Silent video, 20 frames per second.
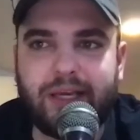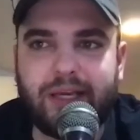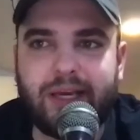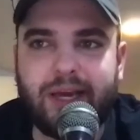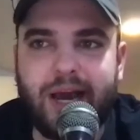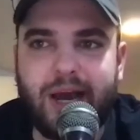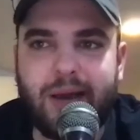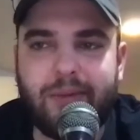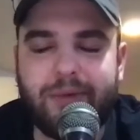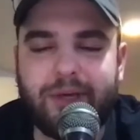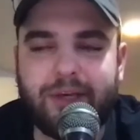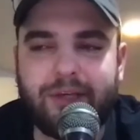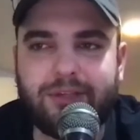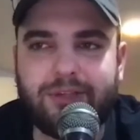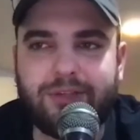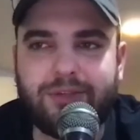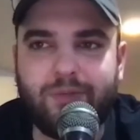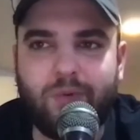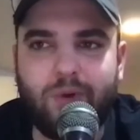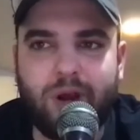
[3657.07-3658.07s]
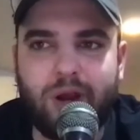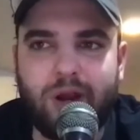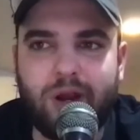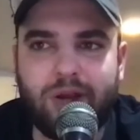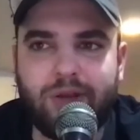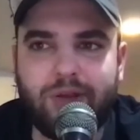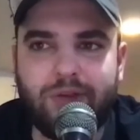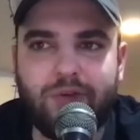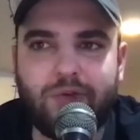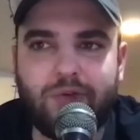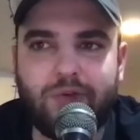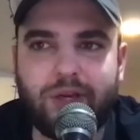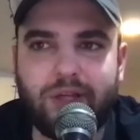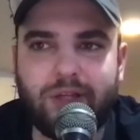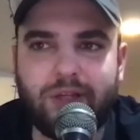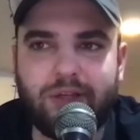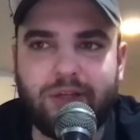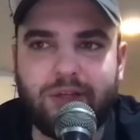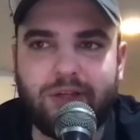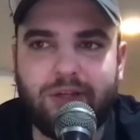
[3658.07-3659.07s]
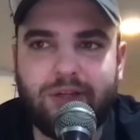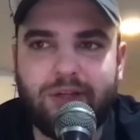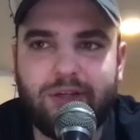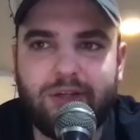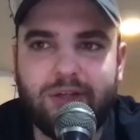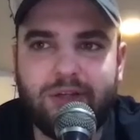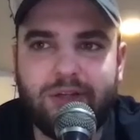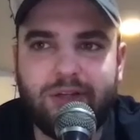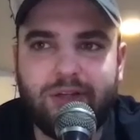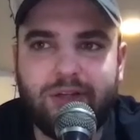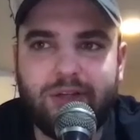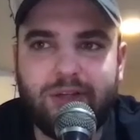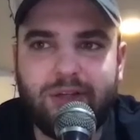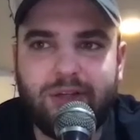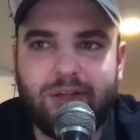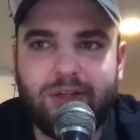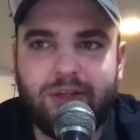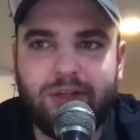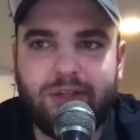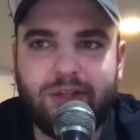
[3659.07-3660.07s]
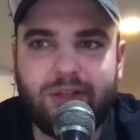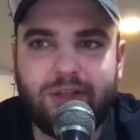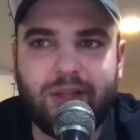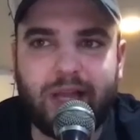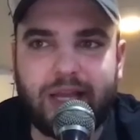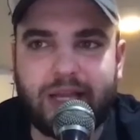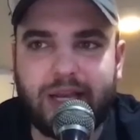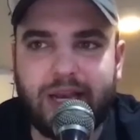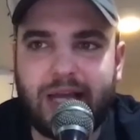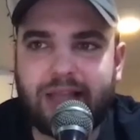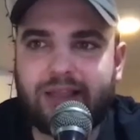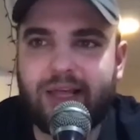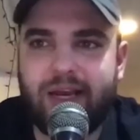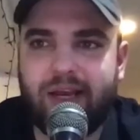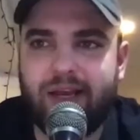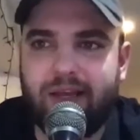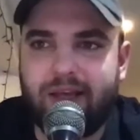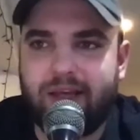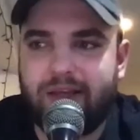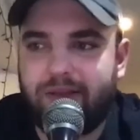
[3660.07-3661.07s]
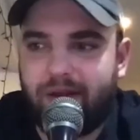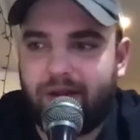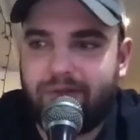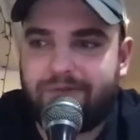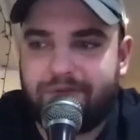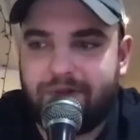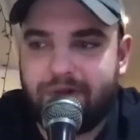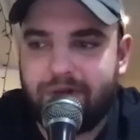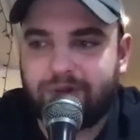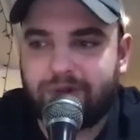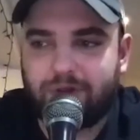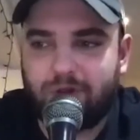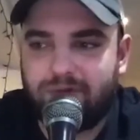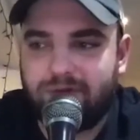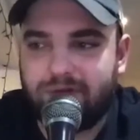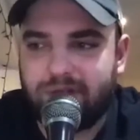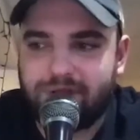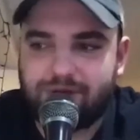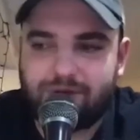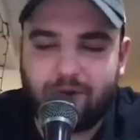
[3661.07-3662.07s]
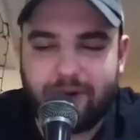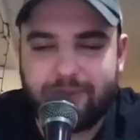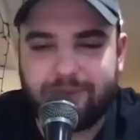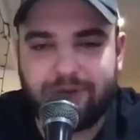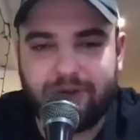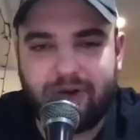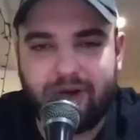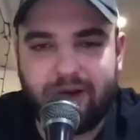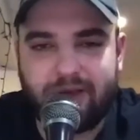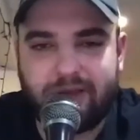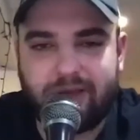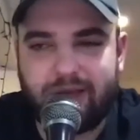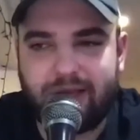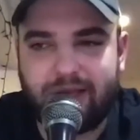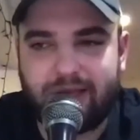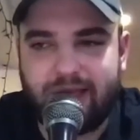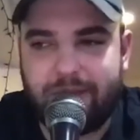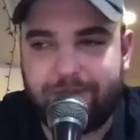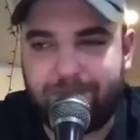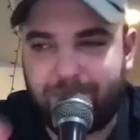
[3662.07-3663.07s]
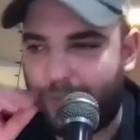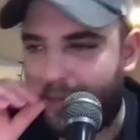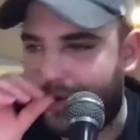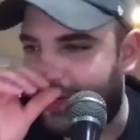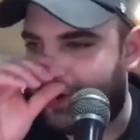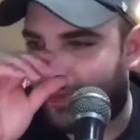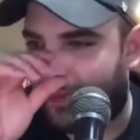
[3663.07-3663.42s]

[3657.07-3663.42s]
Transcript: comics where you can like not that it feels overly scripted or anything like that, but when you're